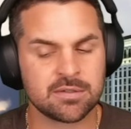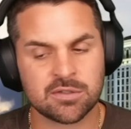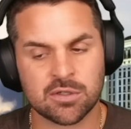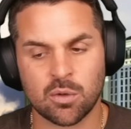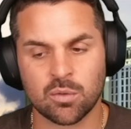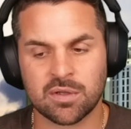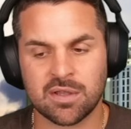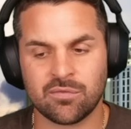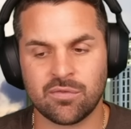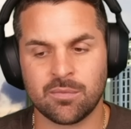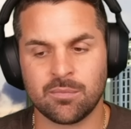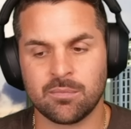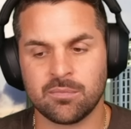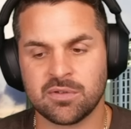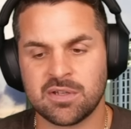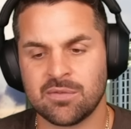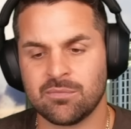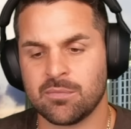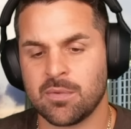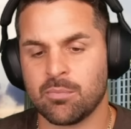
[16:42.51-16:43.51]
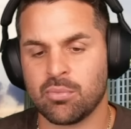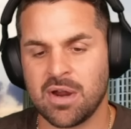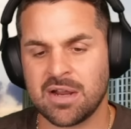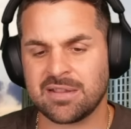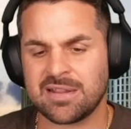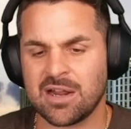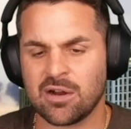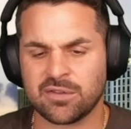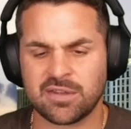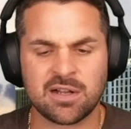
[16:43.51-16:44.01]
So give him a
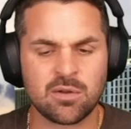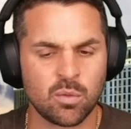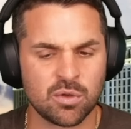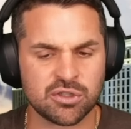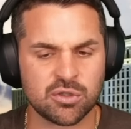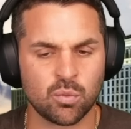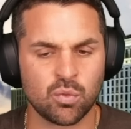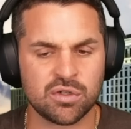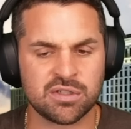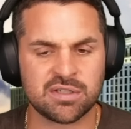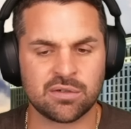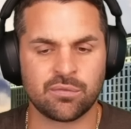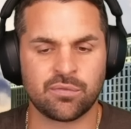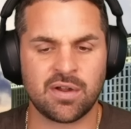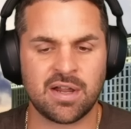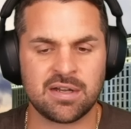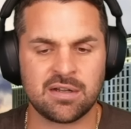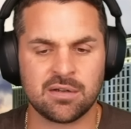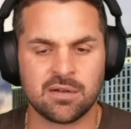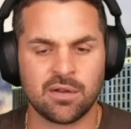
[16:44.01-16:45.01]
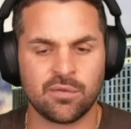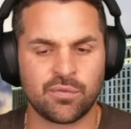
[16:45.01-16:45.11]
break there. I think it was the Woodson fight.